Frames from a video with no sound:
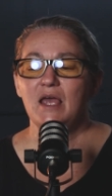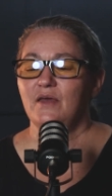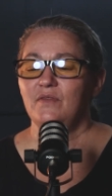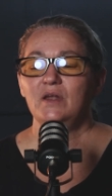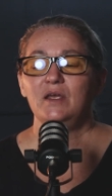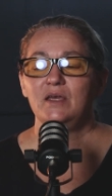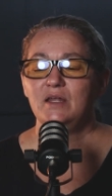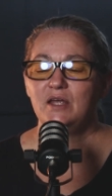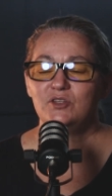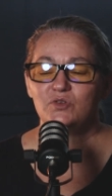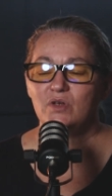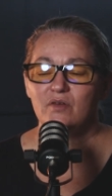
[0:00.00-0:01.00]
and then I can
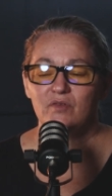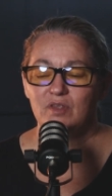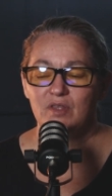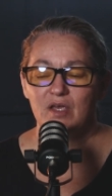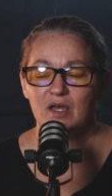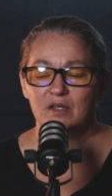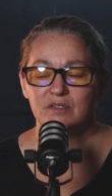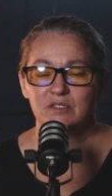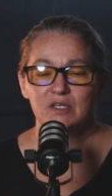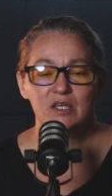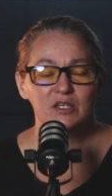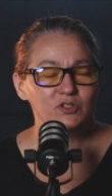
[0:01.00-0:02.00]
answer everything
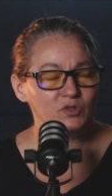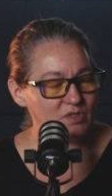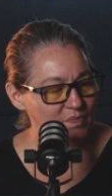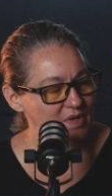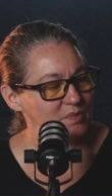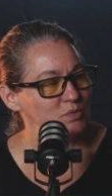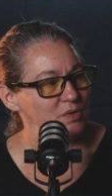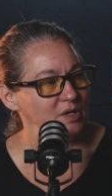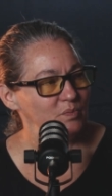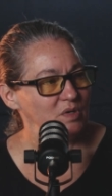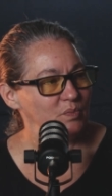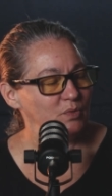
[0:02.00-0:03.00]
else. So sometimes we'll
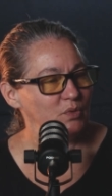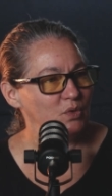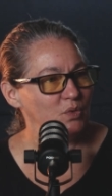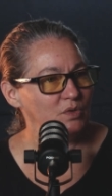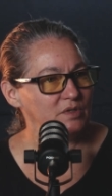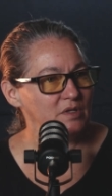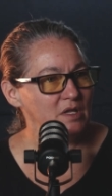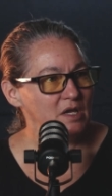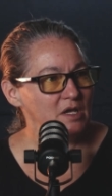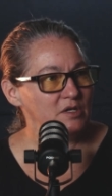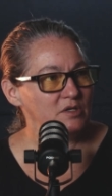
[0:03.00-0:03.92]
get people who will